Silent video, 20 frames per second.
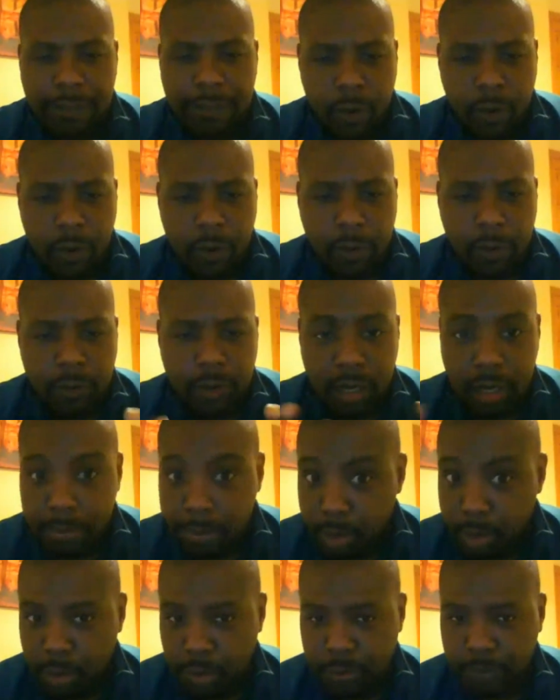when he
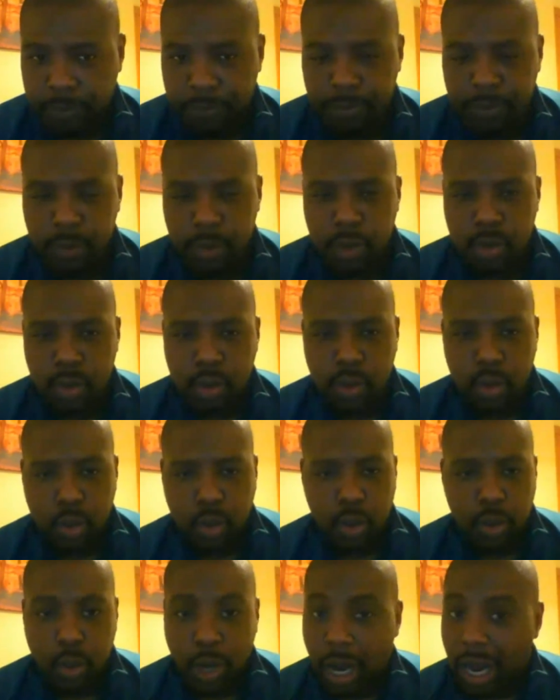fought Lemieux,
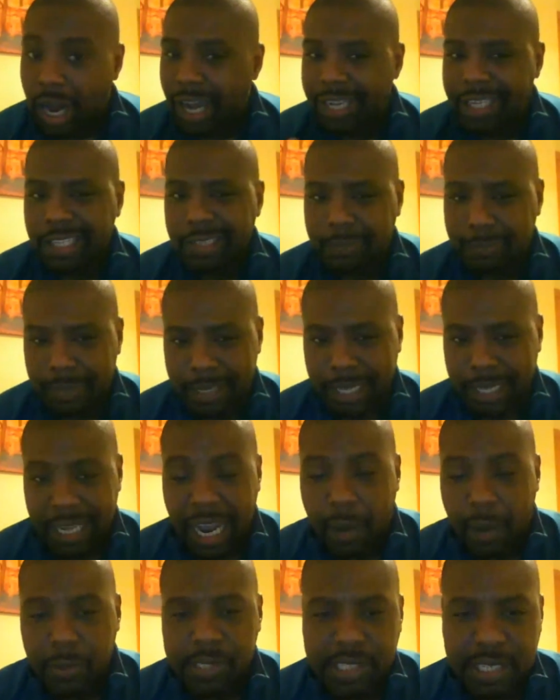who
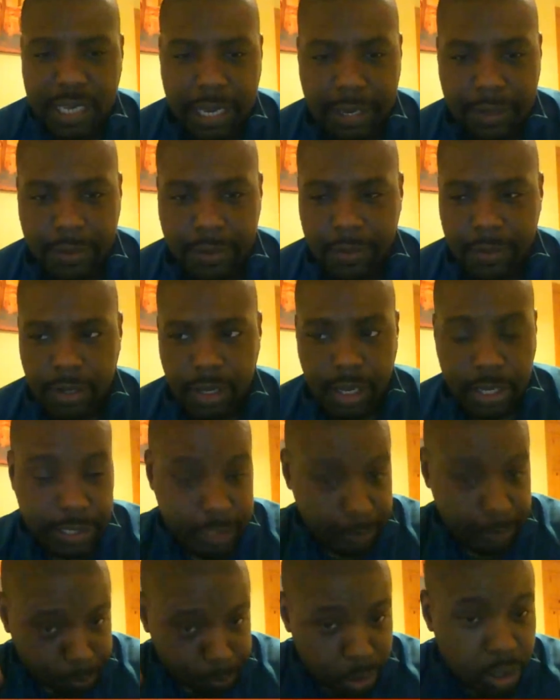arguably, I would say,
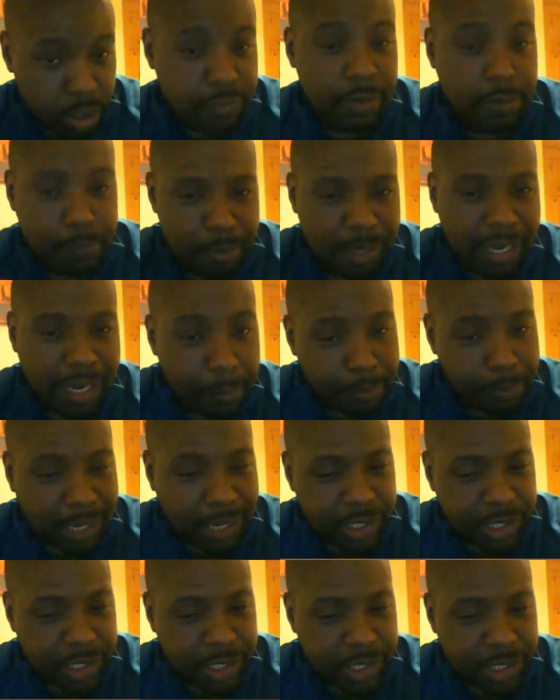is a proven bigger
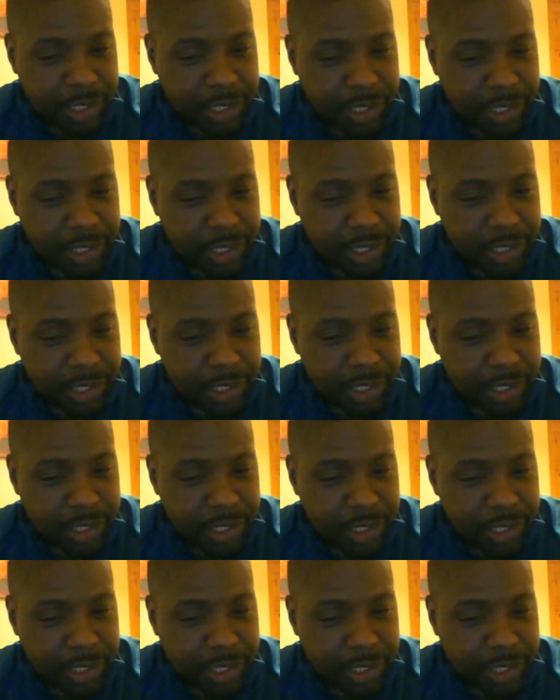puncher
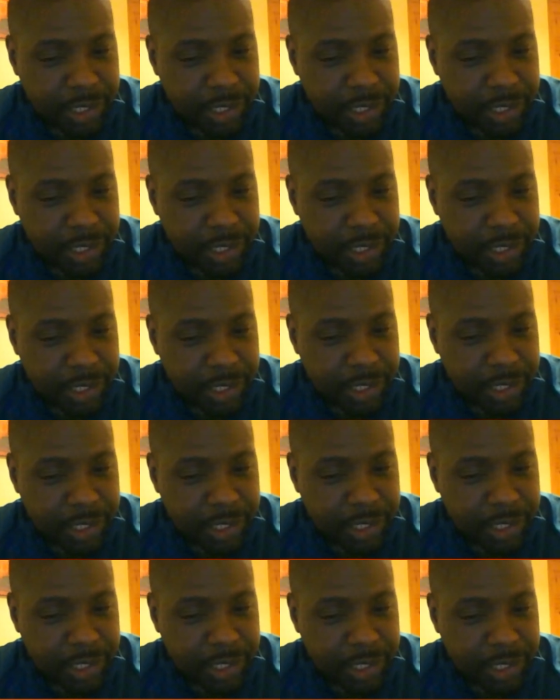than Kell Brook
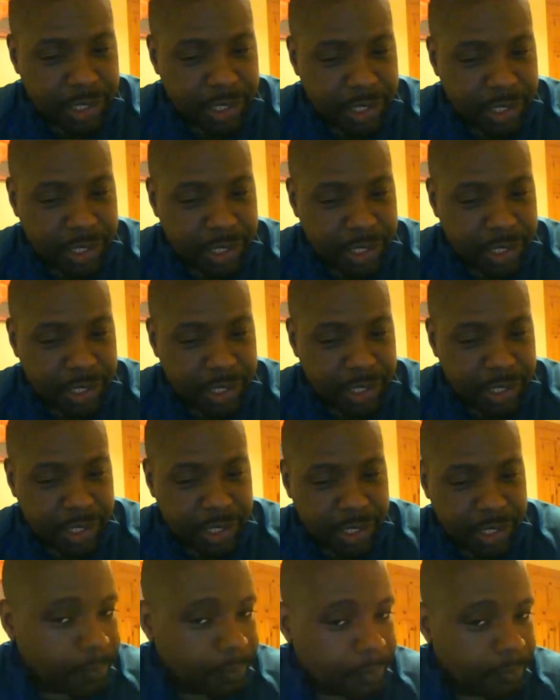at
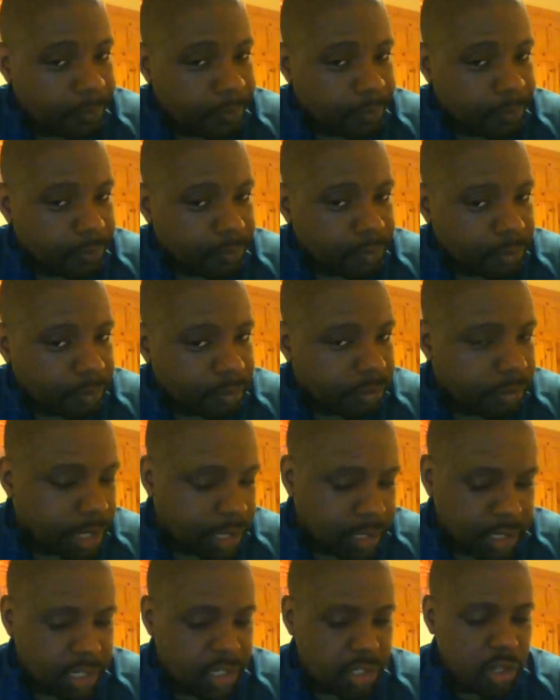middleweight.
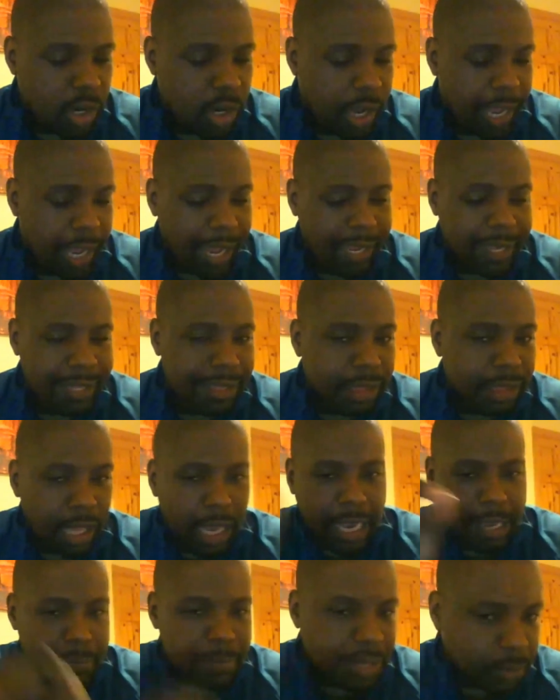This is not at
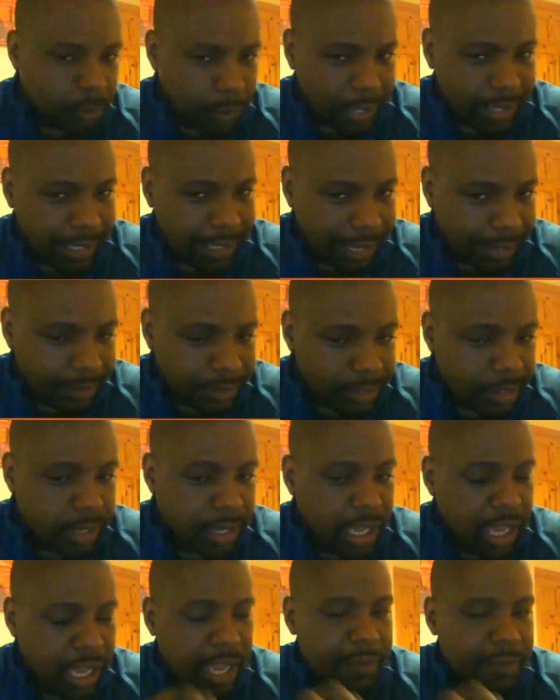light middleweight
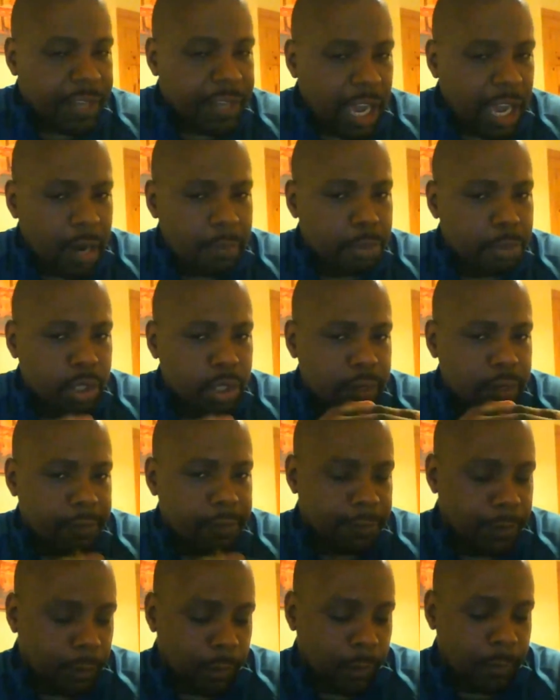now. If Kell
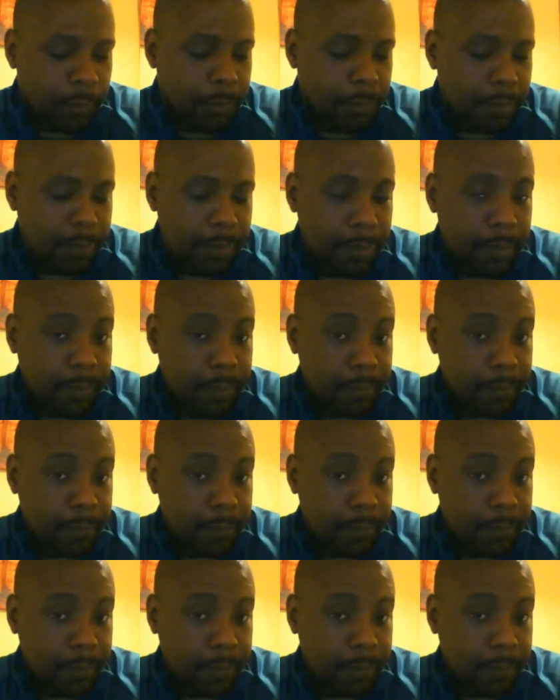Brook had fought